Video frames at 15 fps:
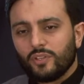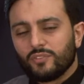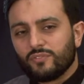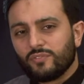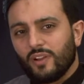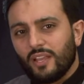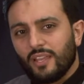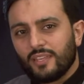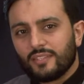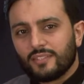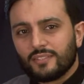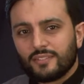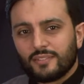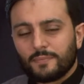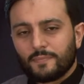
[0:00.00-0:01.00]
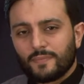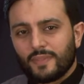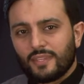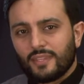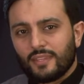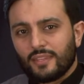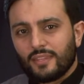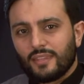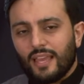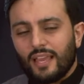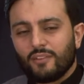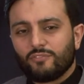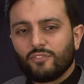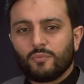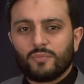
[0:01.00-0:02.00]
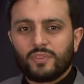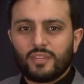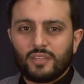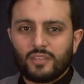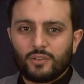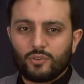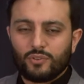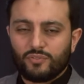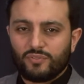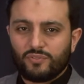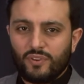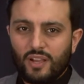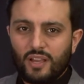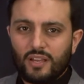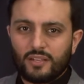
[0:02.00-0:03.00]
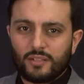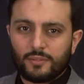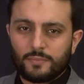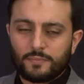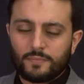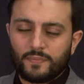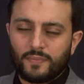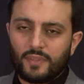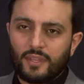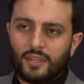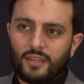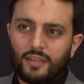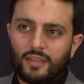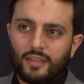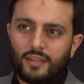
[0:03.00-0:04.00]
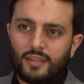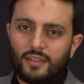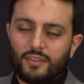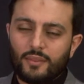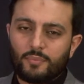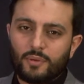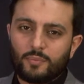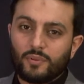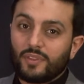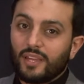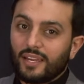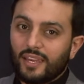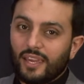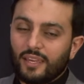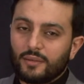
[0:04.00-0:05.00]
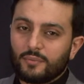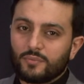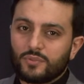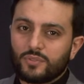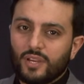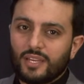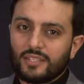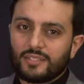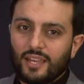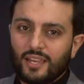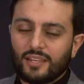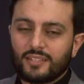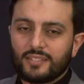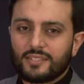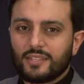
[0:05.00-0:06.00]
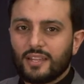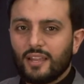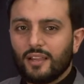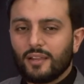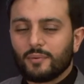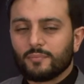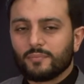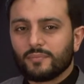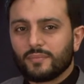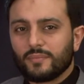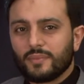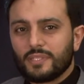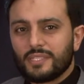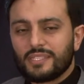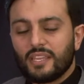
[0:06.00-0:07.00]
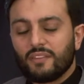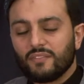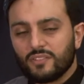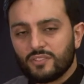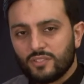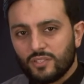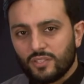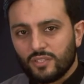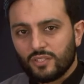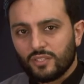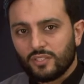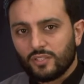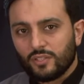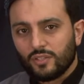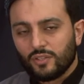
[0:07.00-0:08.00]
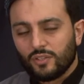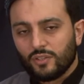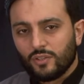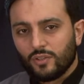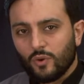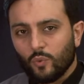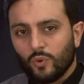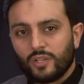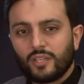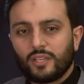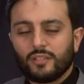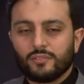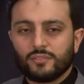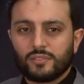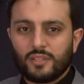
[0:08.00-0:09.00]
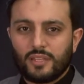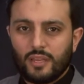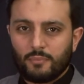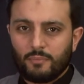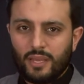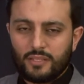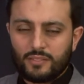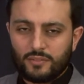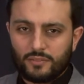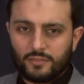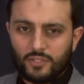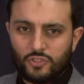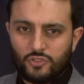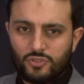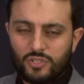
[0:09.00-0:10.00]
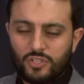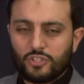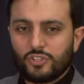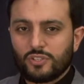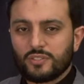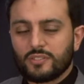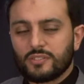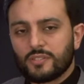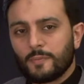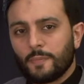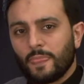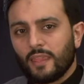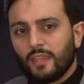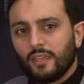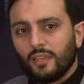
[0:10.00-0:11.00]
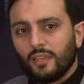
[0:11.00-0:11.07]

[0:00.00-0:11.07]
where you find that from the kuffar, the people that came to attack Islam, 70 were killed in that battle, in traditions,